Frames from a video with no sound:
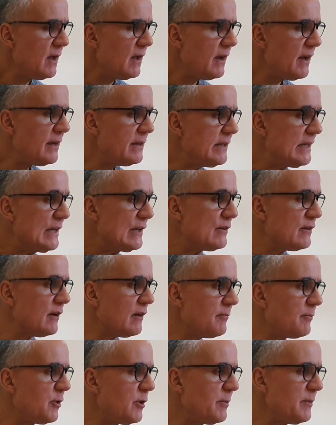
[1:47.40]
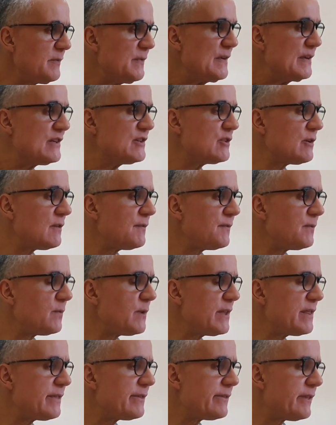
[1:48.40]
And then I'll probably finish off
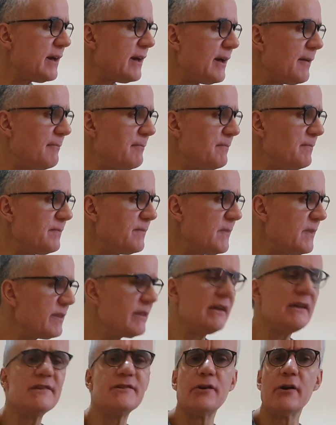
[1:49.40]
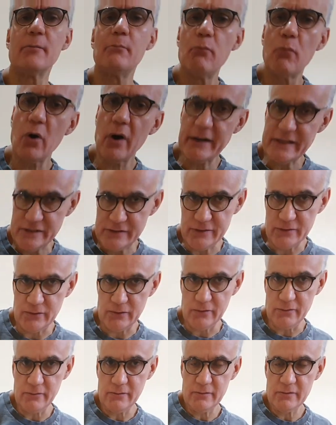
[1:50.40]
with things that I might
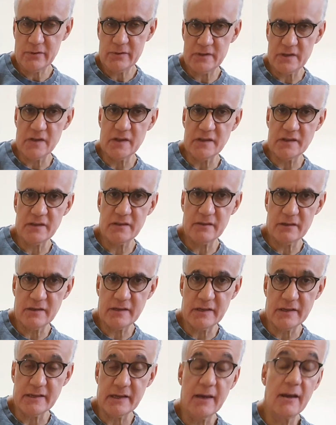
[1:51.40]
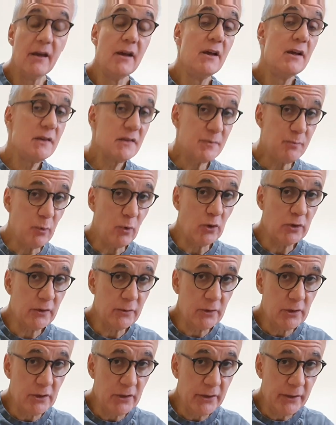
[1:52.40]
do to this guitar. Spoiler
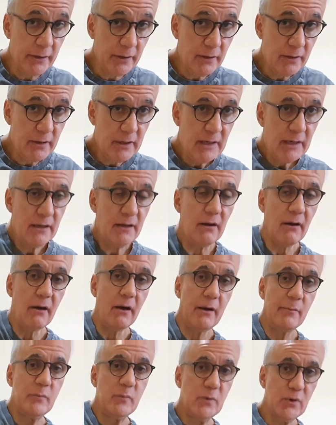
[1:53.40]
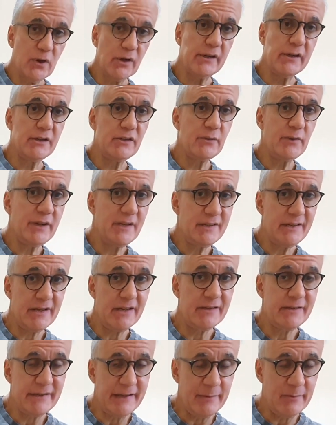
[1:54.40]
alert, I'm not going to do any
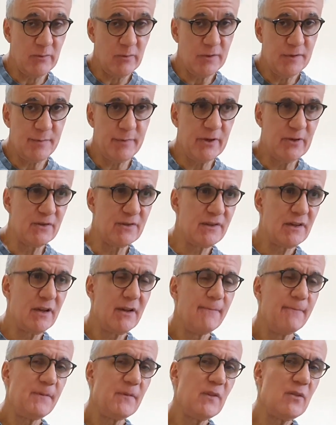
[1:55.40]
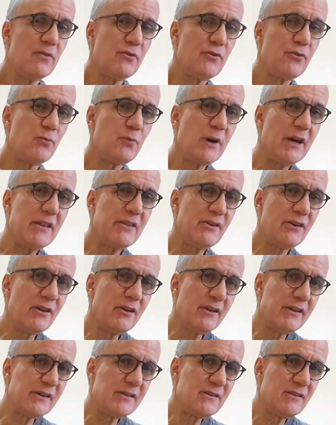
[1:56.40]
sound samples because the way that I
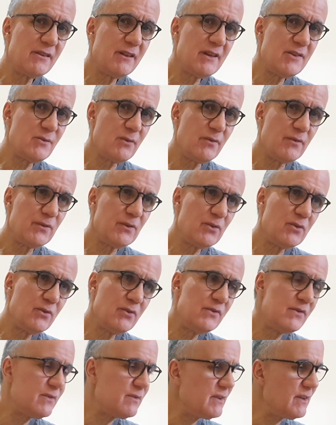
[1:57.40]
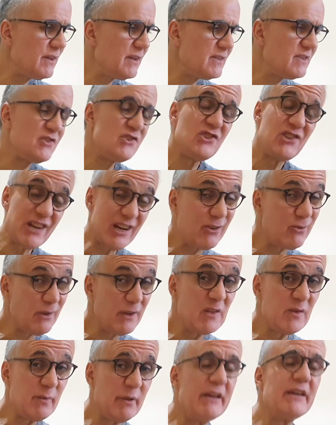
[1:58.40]
like to do these reviews is, generally
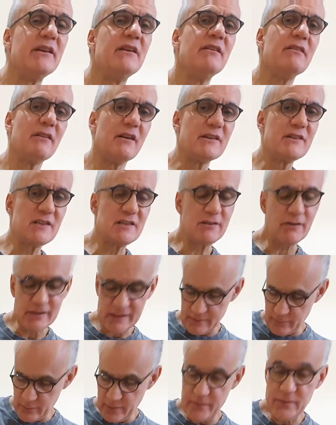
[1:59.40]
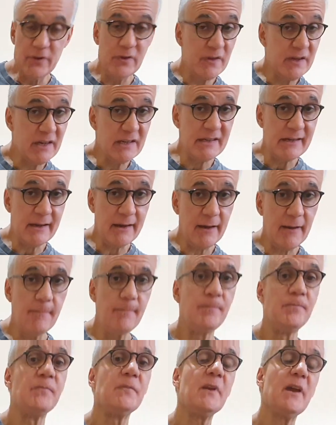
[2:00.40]
speaking, I just like to review the guitar
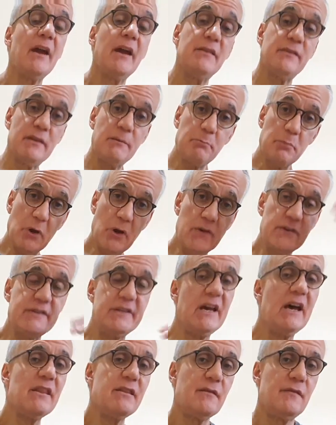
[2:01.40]
and then post other